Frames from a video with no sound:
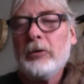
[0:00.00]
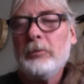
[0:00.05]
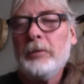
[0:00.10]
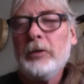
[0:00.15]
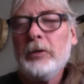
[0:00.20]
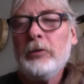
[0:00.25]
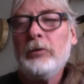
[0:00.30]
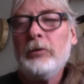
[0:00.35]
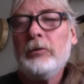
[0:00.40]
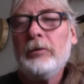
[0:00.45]

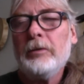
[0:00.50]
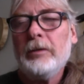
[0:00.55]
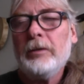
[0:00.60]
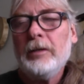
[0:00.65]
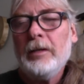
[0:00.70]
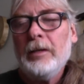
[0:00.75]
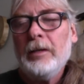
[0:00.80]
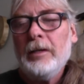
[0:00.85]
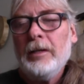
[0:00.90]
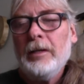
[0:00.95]
Moon,
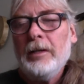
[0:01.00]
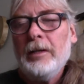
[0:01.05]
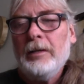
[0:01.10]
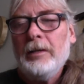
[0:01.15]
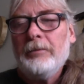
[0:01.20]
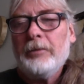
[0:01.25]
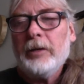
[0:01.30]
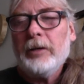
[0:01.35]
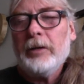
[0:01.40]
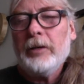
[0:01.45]

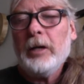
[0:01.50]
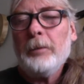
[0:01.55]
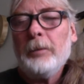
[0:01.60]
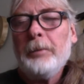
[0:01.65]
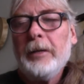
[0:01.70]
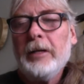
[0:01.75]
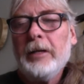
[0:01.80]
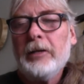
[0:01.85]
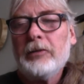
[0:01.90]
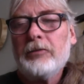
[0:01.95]
for
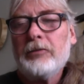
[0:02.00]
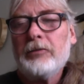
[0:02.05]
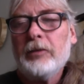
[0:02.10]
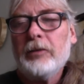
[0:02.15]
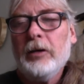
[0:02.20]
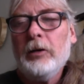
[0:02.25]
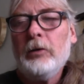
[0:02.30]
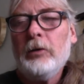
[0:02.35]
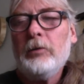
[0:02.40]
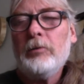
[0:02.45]
helping us
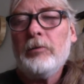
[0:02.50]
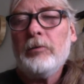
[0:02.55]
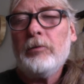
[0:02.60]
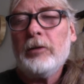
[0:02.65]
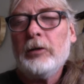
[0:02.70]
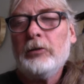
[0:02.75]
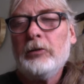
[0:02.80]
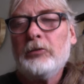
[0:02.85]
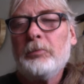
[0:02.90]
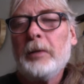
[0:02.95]
own
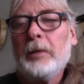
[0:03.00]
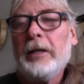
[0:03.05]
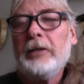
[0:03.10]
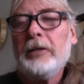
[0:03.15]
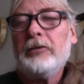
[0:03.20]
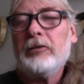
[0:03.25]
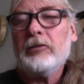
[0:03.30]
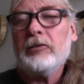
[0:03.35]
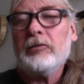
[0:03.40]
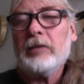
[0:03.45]
those
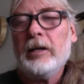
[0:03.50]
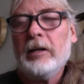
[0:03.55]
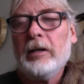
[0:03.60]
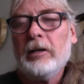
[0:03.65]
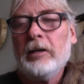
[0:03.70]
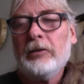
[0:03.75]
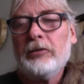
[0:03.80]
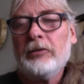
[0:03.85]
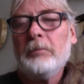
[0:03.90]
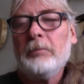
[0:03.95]
places that
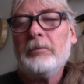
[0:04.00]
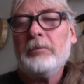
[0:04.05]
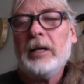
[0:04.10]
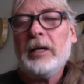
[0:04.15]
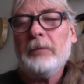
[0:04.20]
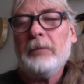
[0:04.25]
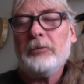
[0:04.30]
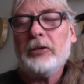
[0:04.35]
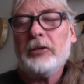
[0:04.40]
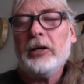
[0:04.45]
are
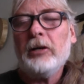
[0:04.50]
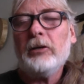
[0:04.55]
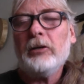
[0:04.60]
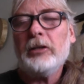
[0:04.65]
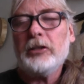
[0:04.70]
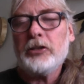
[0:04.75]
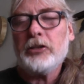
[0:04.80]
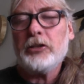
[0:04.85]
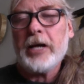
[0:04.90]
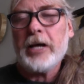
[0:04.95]
sometimes held
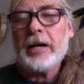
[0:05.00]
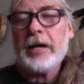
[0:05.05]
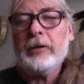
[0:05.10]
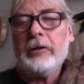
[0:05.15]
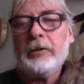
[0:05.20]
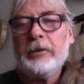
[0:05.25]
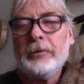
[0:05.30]
in shadow,